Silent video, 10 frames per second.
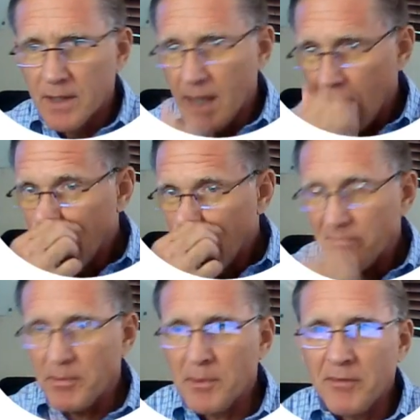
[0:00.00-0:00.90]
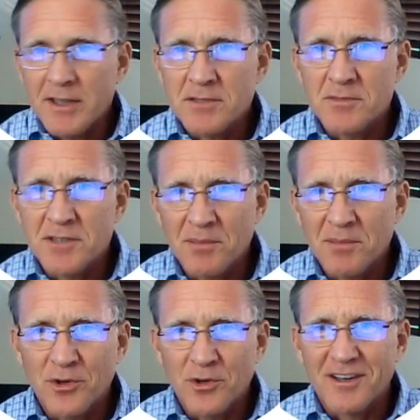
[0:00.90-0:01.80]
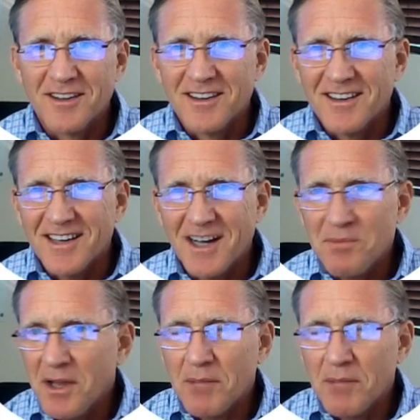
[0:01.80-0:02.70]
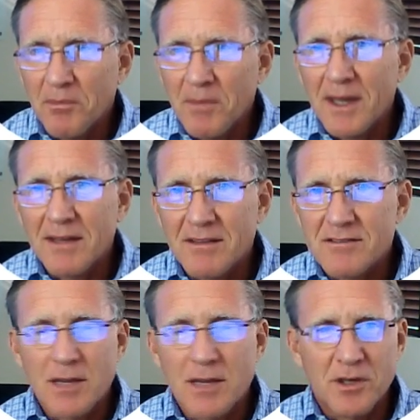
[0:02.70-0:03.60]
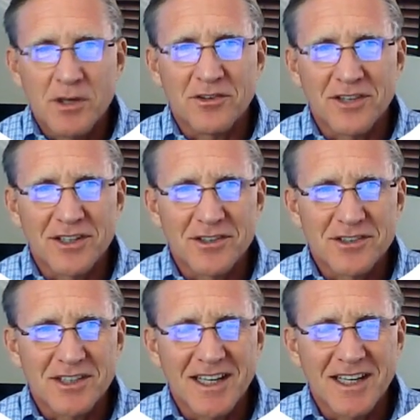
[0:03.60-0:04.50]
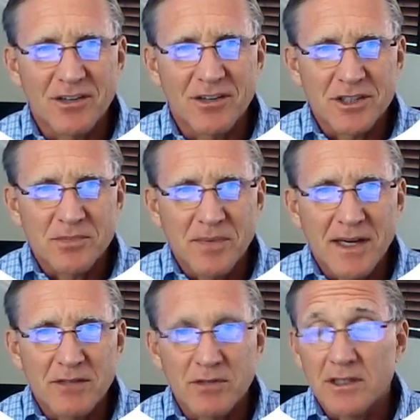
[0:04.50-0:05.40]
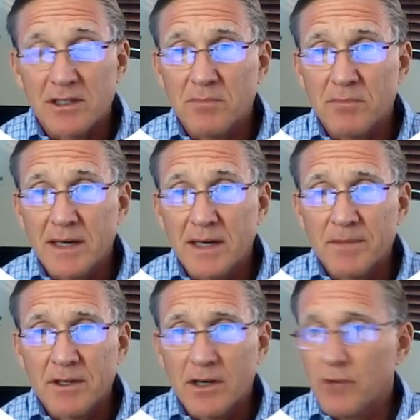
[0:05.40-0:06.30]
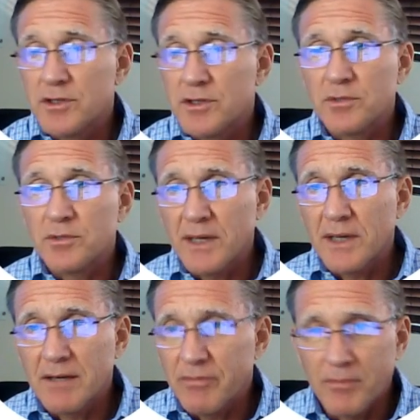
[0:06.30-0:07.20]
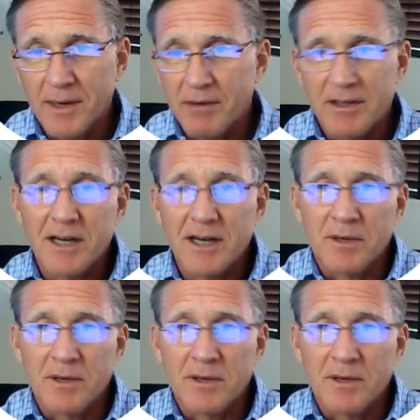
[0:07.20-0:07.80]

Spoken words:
However, from an investment standpoint, I'm not able to make the same yield I used to get or expect when I did my original planning for my retirement.